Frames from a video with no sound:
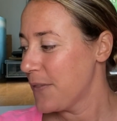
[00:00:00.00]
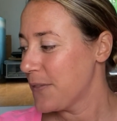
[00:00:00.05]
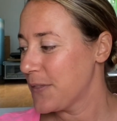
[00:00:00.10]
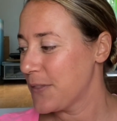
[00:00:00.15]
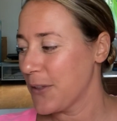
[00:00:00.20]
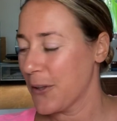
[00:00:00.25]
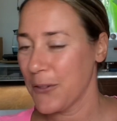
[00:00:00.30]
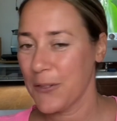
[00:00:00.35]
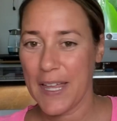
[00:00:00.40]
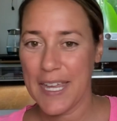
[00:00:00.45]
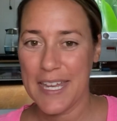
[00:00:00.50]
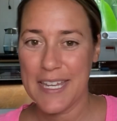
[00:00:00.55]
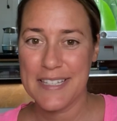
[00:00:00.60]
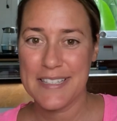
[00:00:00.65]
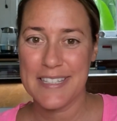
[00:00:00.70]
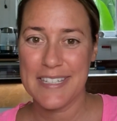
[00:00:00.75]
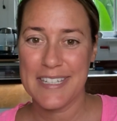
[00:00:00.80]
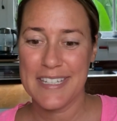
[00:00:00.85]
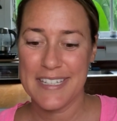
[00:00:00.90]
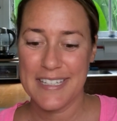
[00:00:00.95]

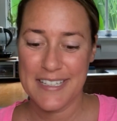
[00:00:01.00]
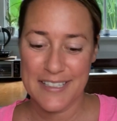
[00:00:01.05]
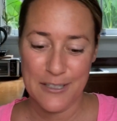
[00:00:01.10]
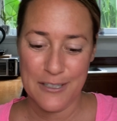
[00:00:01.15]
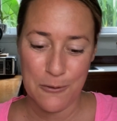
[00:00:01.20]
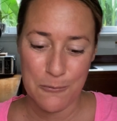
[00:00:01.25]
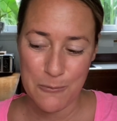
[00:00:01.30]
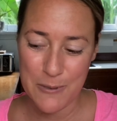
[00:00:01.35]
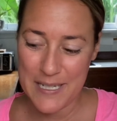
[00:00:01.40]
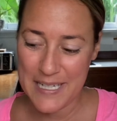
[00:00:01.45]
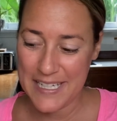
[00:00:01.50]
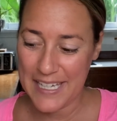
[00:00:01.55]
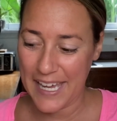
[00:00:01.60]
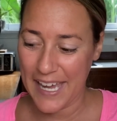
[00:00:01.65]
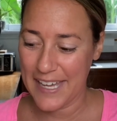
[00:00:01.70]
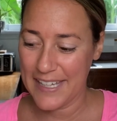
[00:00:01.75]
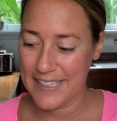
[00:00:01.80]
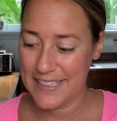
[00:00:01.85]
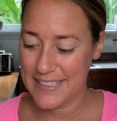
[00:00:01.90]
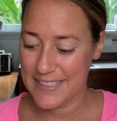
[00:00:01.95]
lazy
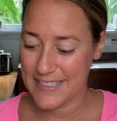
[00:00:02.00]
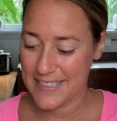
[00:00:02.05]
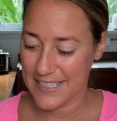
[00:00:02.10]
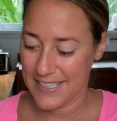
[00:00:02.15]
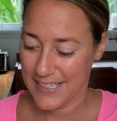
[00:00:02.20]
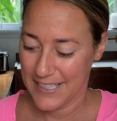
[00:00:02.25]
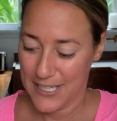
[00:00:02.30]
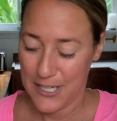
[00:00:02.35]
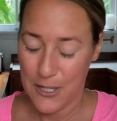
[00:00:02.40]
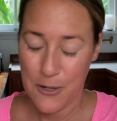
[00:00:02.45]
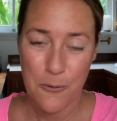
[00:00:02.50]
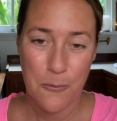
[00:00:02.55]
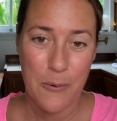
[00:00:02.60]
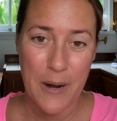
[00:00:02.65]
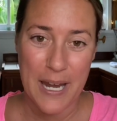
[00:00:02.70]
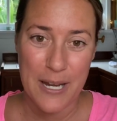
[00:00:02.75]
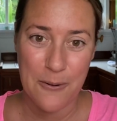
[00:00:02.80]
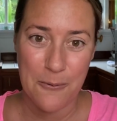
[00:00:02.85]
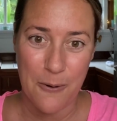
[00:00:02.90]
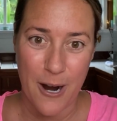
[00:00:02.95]
weekend
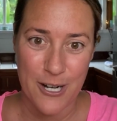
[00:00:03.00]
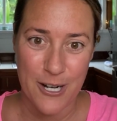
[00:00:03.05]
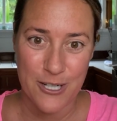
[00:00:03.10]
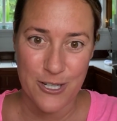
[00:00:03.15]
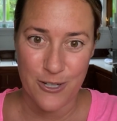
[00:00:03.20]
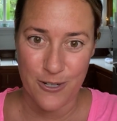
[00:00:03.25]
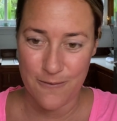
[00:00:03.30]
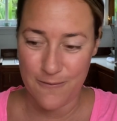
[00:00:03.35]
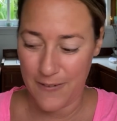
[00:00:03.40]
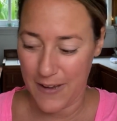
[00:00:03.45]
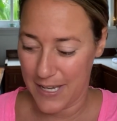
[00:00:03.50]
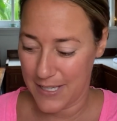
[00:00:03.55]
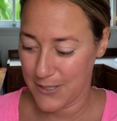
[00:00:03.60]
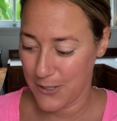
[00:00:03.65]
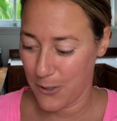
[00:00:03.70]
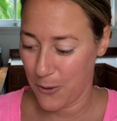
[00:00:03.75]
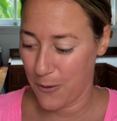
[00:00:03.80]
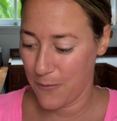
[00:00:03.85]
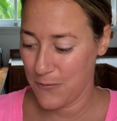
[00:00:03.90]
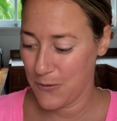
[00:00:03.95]
way to wash your face.
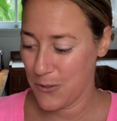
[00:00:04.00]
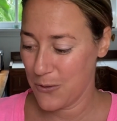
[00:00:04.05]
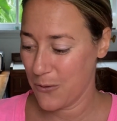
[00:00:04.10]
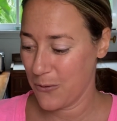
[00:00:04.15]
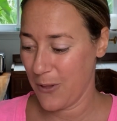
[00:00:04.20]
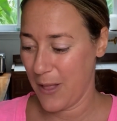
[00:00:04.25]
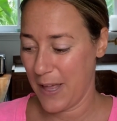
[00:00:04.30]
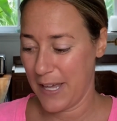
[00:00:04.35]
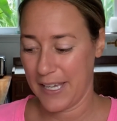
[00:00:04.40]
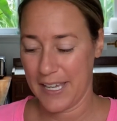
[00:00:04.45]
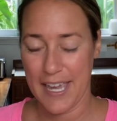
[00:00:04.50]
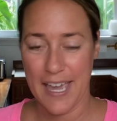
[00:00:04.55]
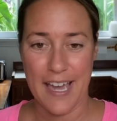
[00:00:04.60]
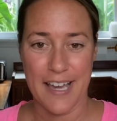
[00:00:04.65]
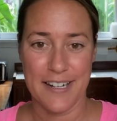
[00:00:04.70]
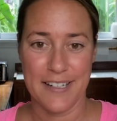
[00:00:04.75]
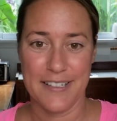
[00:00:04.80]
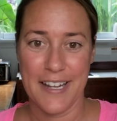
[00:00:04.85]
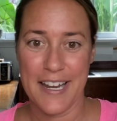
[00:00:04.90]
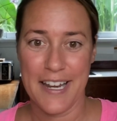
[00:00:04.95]
So if you like had
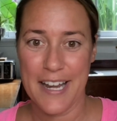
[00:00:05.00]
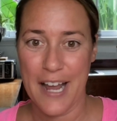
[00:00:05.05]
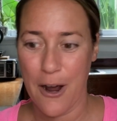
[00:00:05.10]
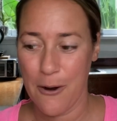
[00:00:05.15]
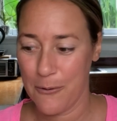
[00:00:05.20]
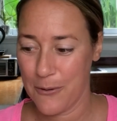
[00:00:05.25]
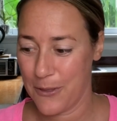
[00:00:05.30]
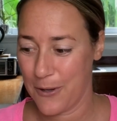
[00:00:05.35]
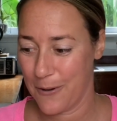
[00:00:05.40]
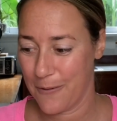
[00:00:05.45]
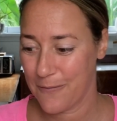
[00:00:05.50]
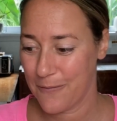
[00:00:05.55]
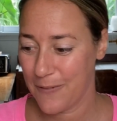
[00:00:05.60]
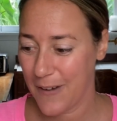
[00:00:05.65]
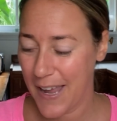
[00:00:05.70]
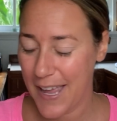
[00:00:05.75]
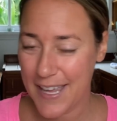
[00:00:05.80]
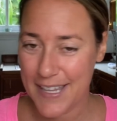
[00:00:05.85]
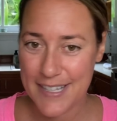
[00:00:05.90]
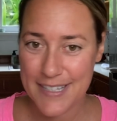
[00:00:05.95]
a night out with your
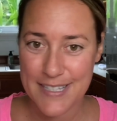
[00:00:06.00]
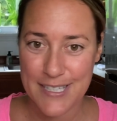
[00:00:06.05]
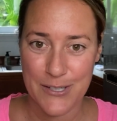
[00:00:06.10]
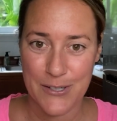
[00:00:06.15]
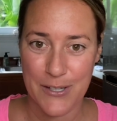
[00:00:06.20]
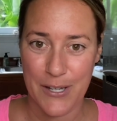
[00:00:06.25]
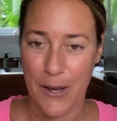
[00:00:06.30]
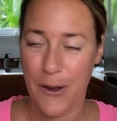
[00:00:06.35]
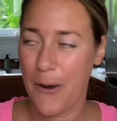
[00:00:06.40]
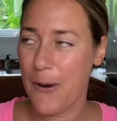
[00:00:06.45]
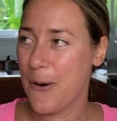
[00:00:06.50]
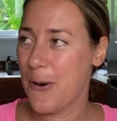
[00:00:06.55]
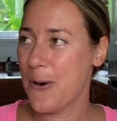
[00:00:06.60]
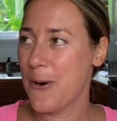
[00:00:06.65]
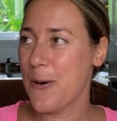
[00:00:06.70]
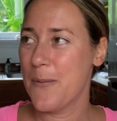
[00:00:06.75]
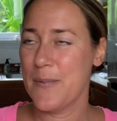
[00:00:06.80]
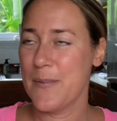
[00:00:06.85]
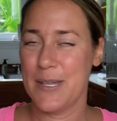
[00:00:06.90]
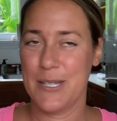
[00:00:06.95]
friends and you get
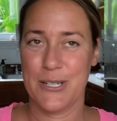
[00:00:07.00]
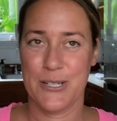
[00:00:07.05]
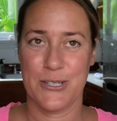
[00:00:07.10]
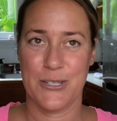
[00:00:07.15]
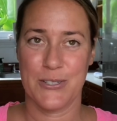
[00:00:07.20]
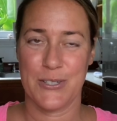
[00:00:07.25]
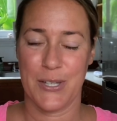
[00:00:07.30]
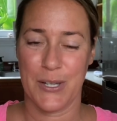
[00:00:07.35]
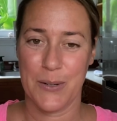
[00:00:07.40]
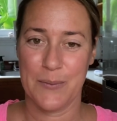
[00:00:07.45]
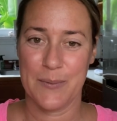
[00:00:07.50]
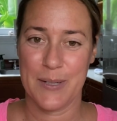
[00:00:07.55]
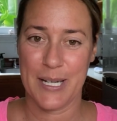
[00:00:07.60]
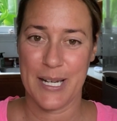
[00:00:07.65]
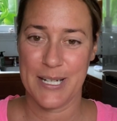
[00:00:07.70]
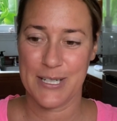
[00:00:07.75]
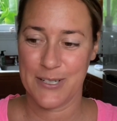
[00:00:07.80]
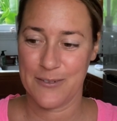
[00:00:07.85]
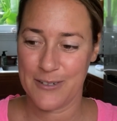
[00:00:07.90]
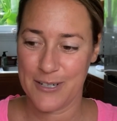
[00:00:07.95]
home and you're just like, oh my
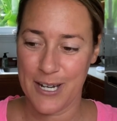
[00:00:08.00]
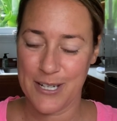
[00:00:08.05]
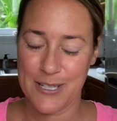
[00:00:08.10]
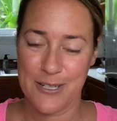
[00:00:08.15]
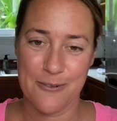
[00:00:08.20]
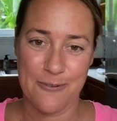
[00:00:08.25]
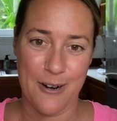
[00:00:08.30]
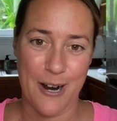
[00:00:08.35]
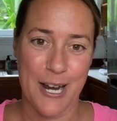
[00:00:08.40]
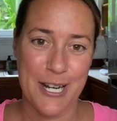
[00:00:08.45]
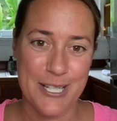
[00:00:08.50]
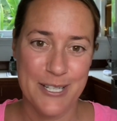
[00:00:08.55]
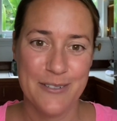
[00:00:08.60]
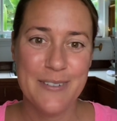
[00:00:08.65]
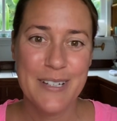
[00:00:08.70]
gosh, I forgot to wash